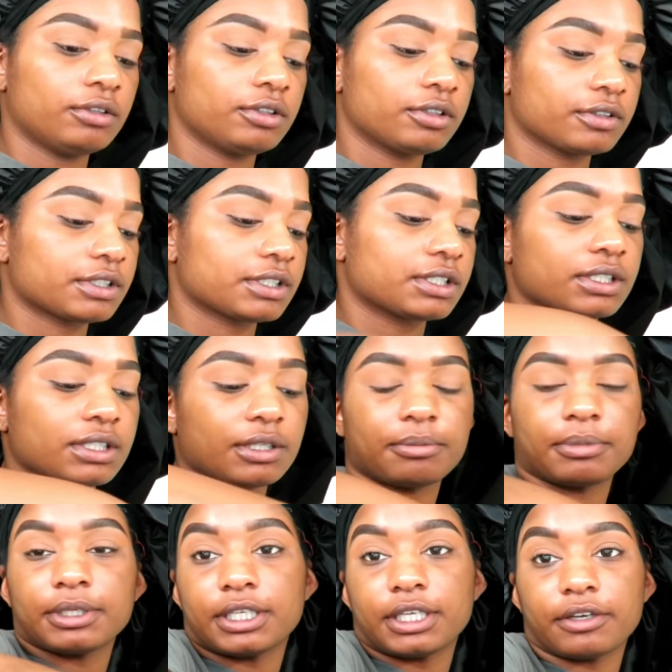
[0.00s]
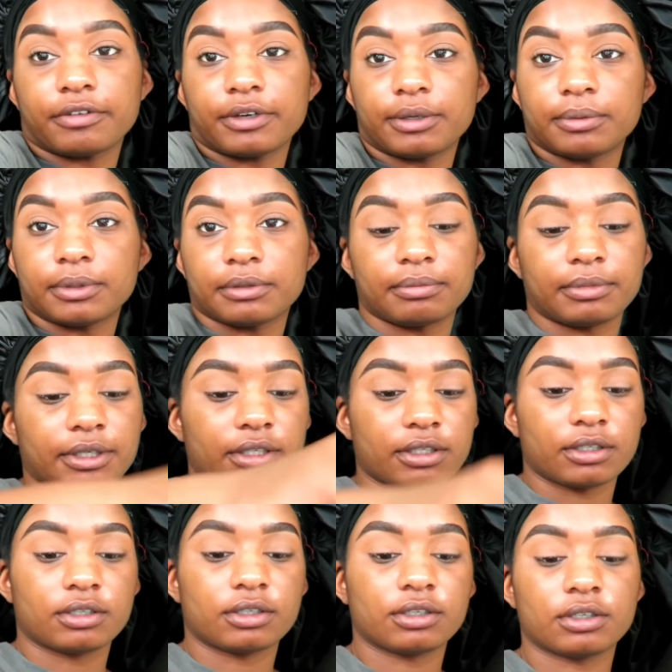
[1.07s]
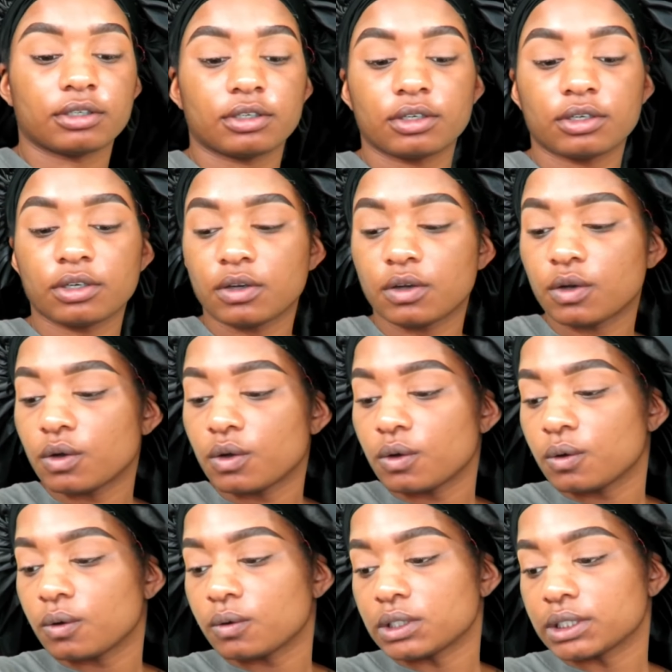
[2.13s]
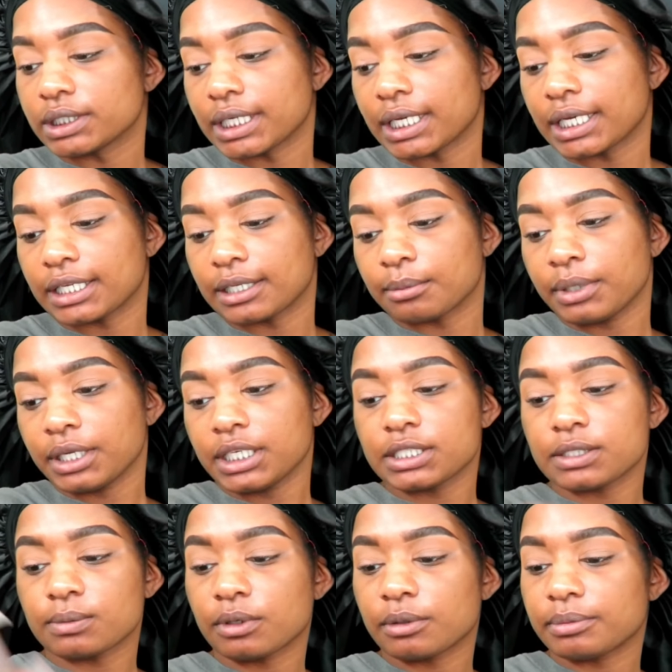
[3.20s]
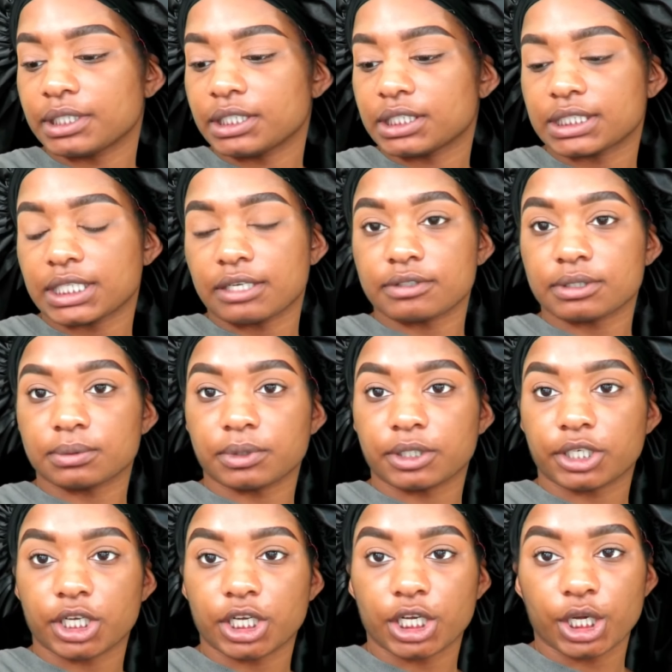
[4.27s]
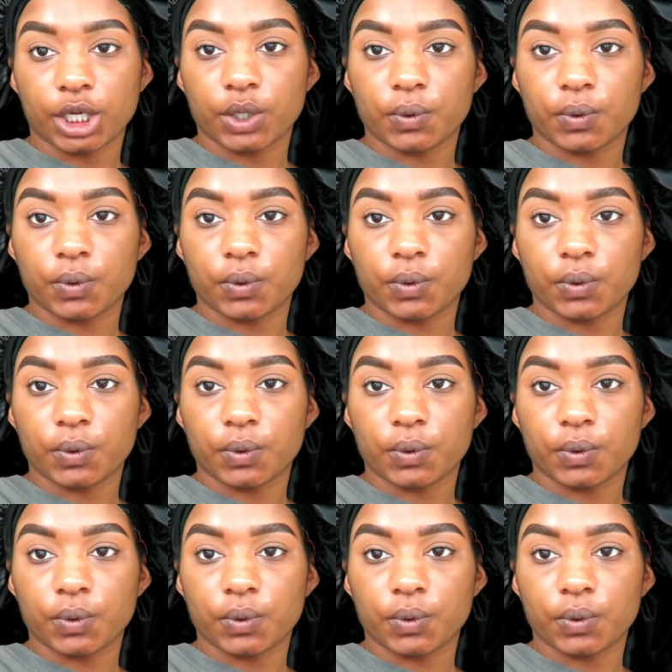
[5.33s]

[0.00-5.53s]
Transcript: I don't know if this is going to be get ready with me or not. It might as well be because I have somewhere to go.